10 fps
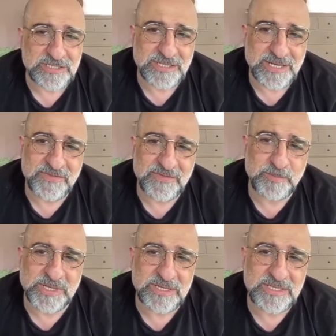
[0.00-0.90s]
that have the
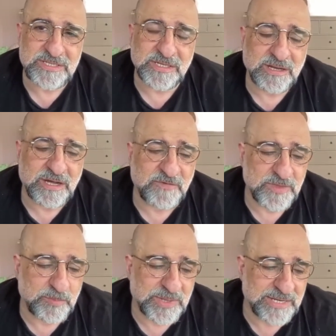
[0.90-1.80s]
ability to laugh on
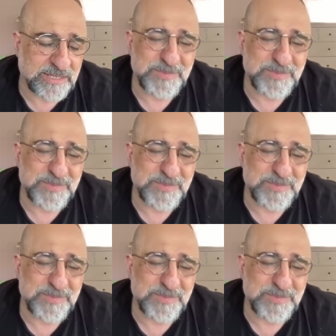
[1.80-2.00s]
the planet.